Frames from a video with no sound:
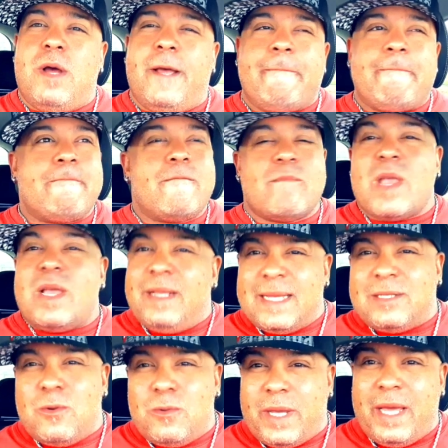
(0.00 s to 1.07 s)
know what?
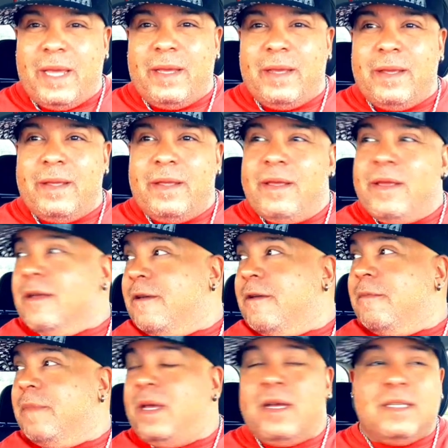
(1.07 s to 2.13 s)
That's okay
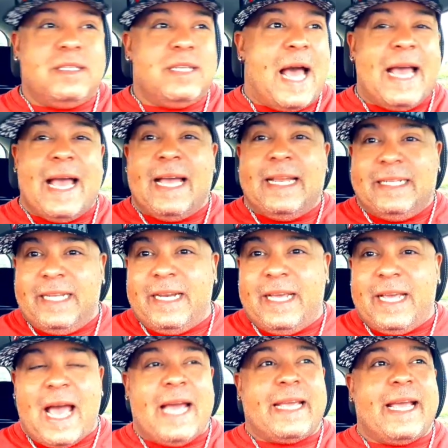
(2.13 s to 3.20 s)
because I, I,
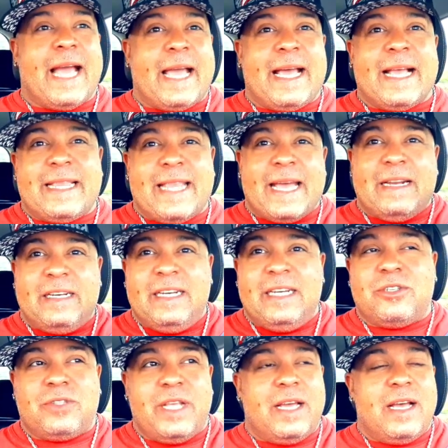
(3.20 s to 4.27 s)
did it. I, I, got that
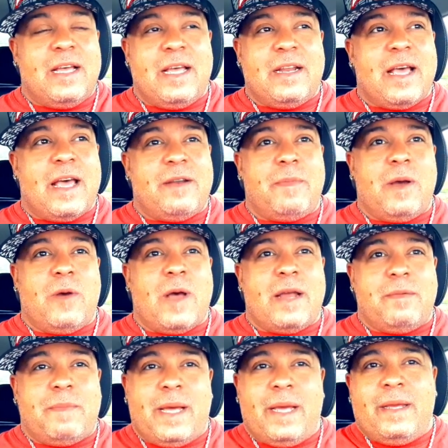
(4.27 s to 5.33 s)
initial thing out, out, of my
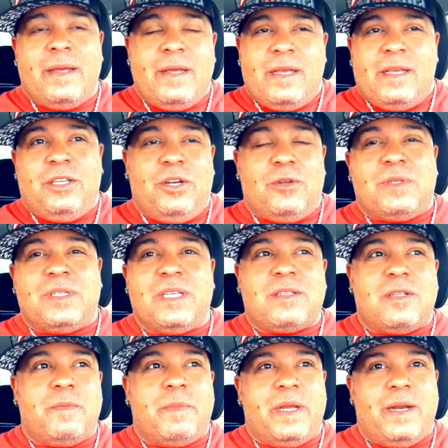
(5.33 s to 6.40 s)
out of my you know
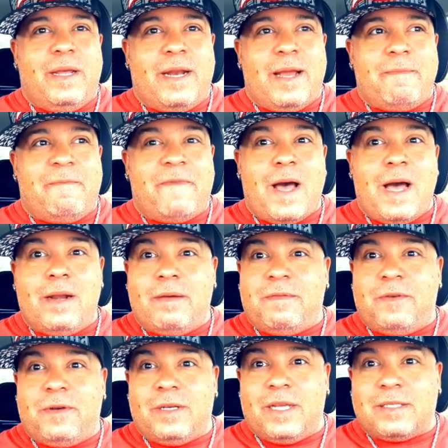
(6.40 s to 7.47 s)
system, and, and I'm fired
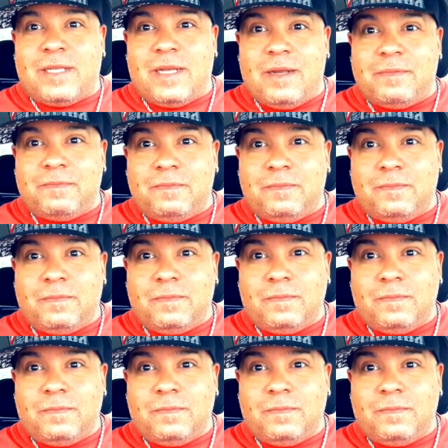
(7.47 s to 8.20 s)
up for the next time.